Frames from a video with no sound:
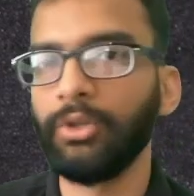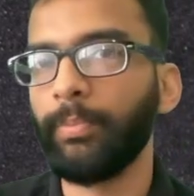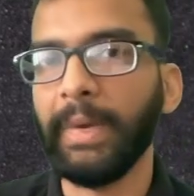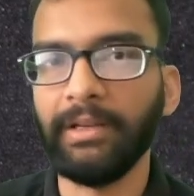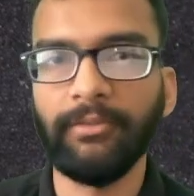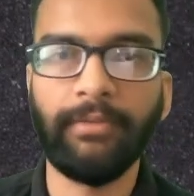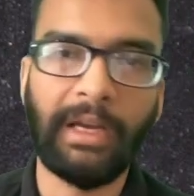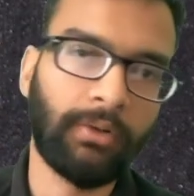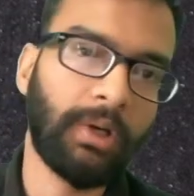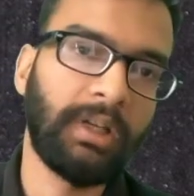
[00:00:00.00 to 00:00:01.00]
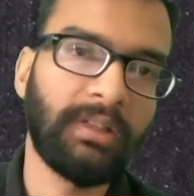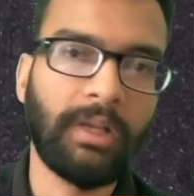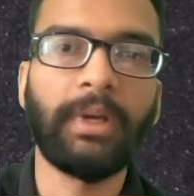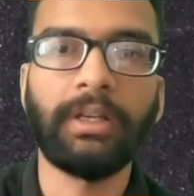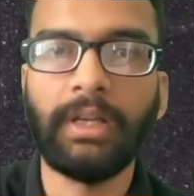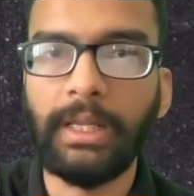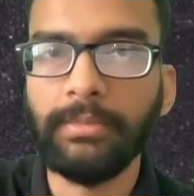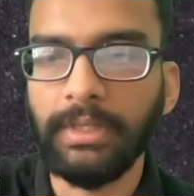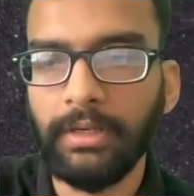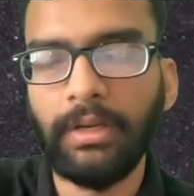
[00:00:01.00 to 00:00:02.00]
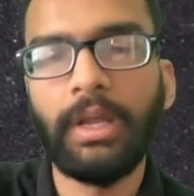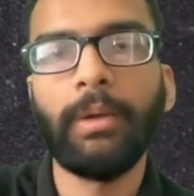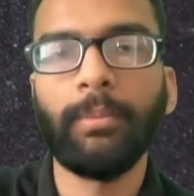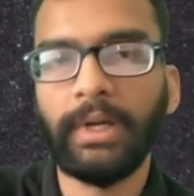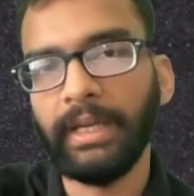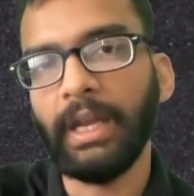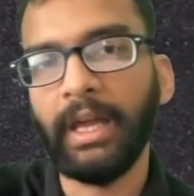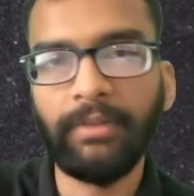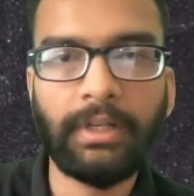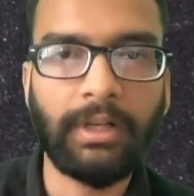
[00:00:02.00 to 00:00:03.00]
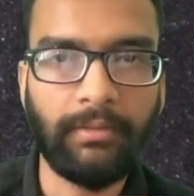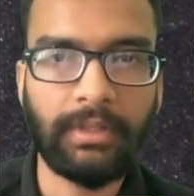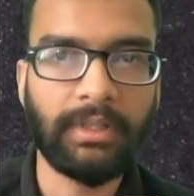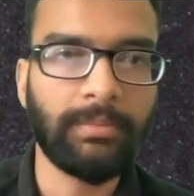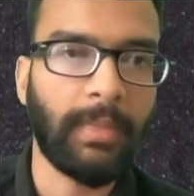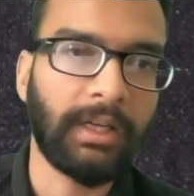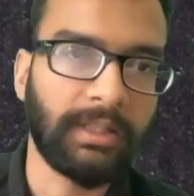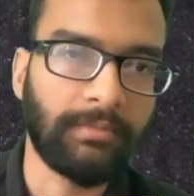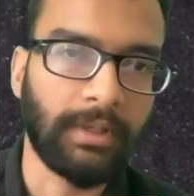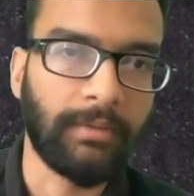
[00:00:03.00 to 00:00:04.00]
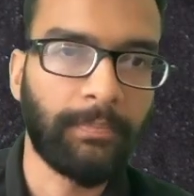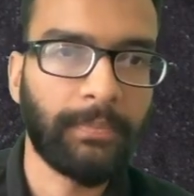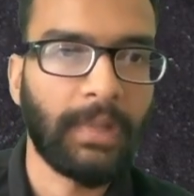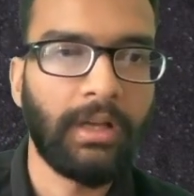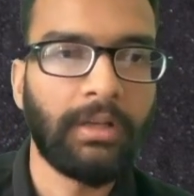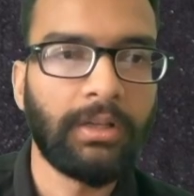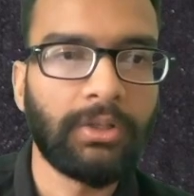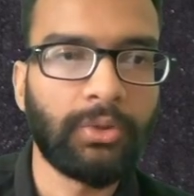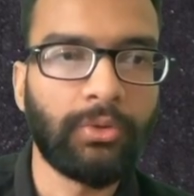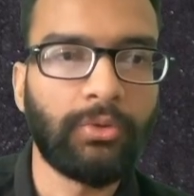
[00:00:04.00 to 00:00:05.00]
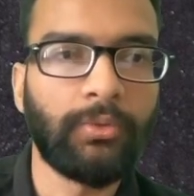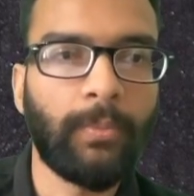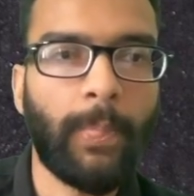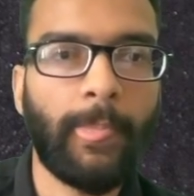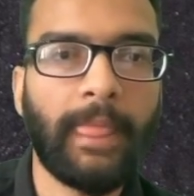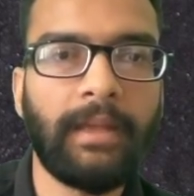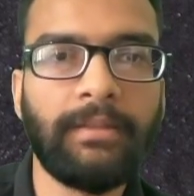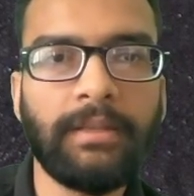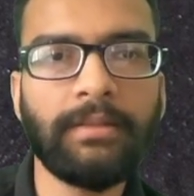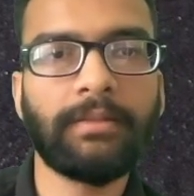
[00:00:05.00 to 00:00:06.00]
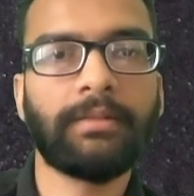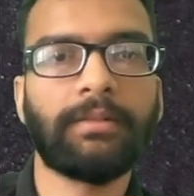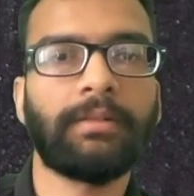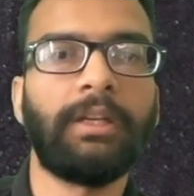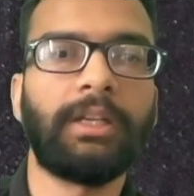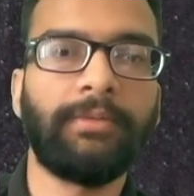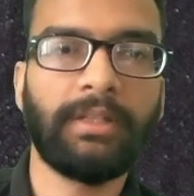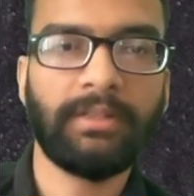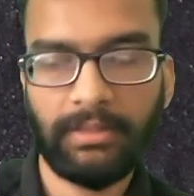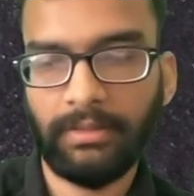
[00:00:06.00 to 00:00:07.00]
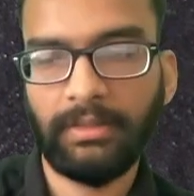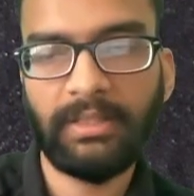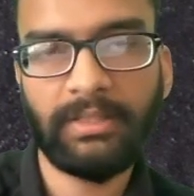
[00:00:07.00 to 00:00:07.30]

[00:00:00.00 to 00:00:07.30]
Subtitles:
or factory design pattern helps there. But I will cover this part as well. So in this interface, this